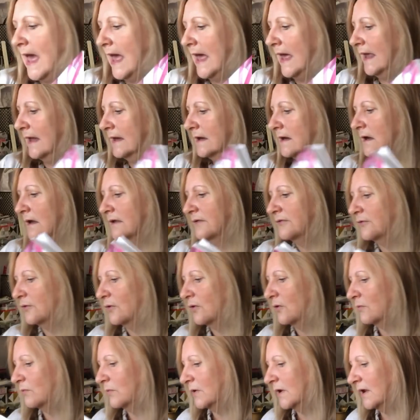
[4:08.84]
And I
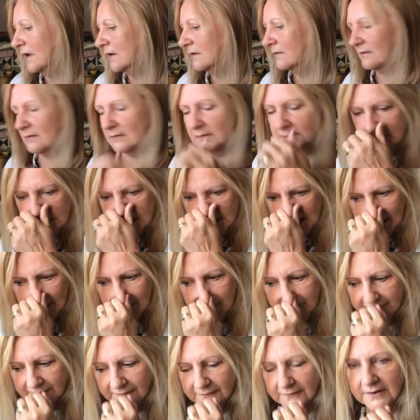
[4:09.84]
thought, well, you
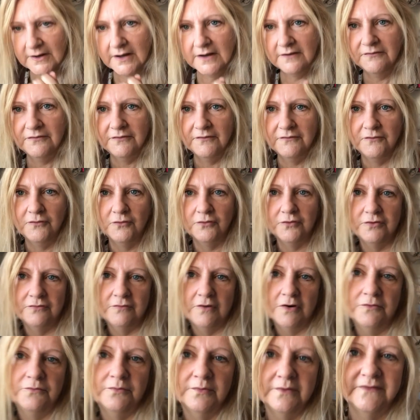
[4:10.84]
know, if the
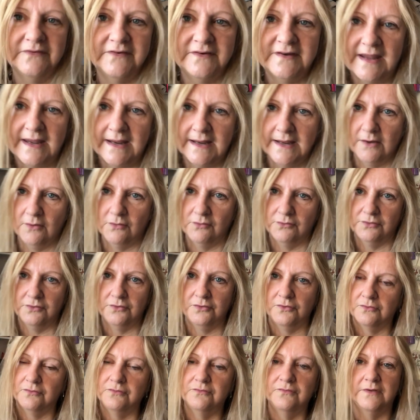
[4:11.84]
4-year-old wants to take it on
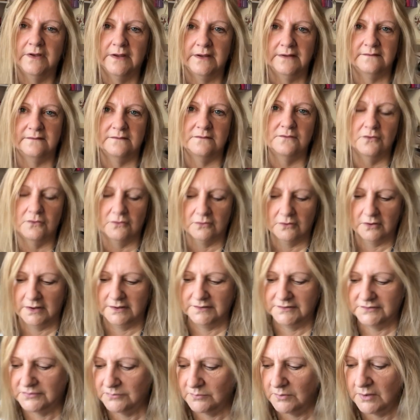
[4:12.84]
and off, it's not
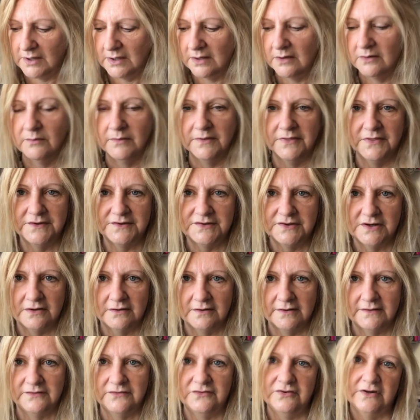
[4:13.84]
going to work with the
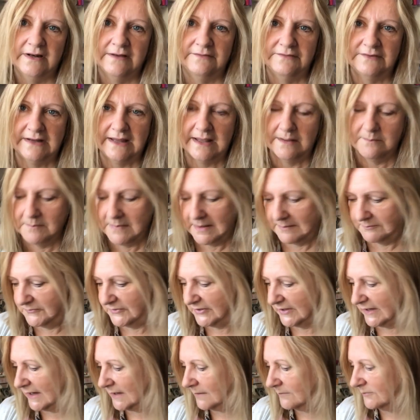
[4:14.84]
ties. She'll have to get mum
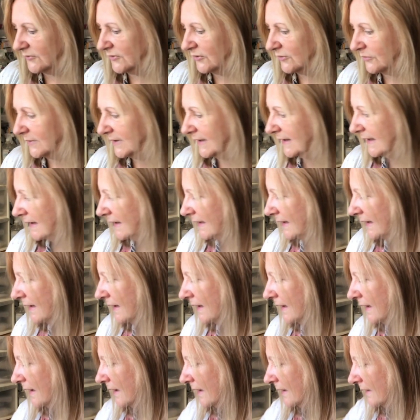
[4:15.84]
to keep doing it.
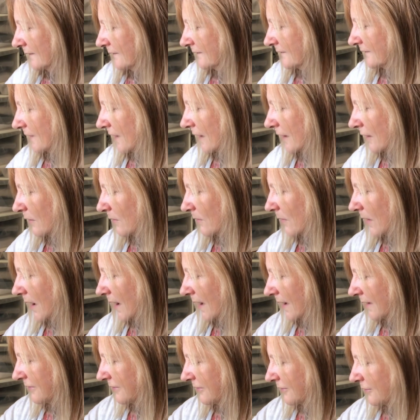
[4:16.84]
So
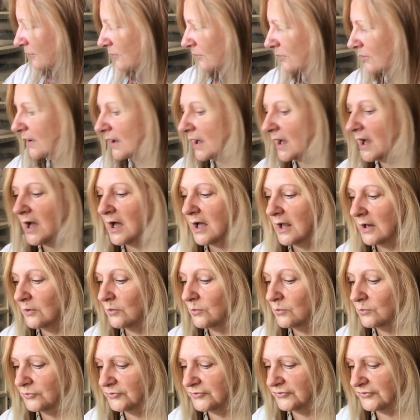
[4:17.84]
I thought I'll
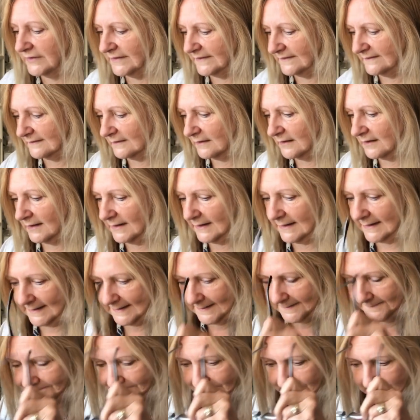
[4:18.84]
alter it
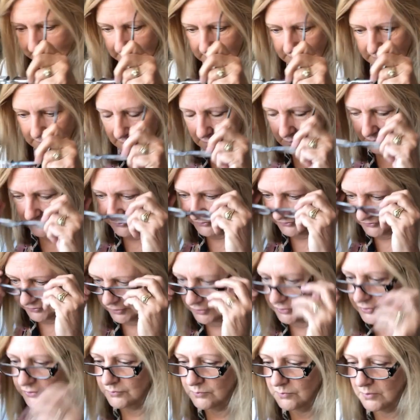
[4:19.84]
slightly and I'll show
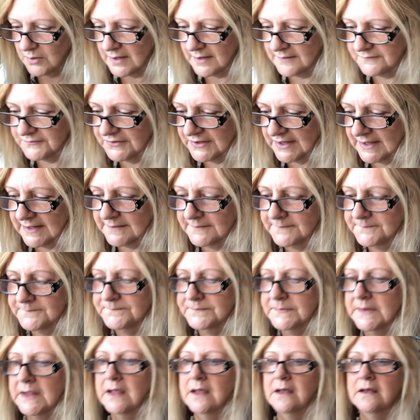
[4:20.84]
you what I've done.
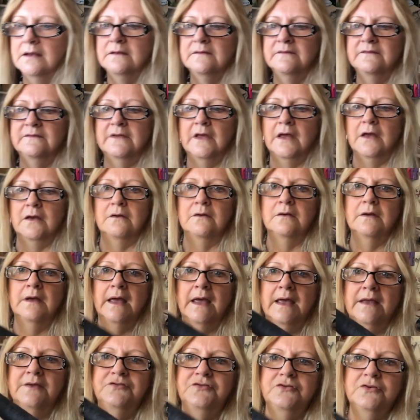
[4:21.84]
So
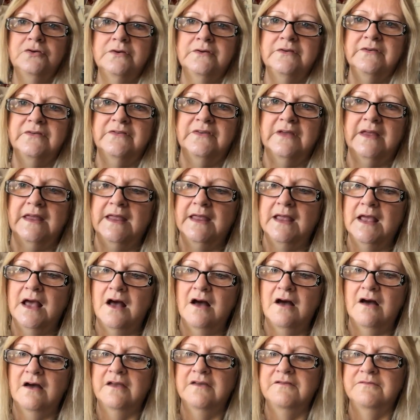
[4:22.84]
as you can see,
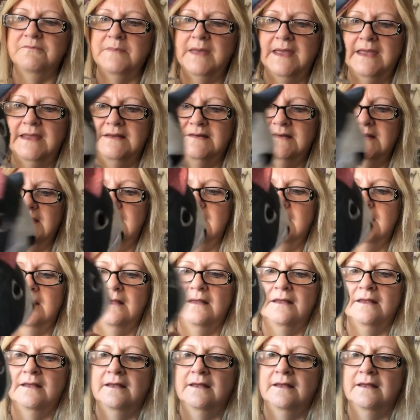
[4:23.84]
I've made it.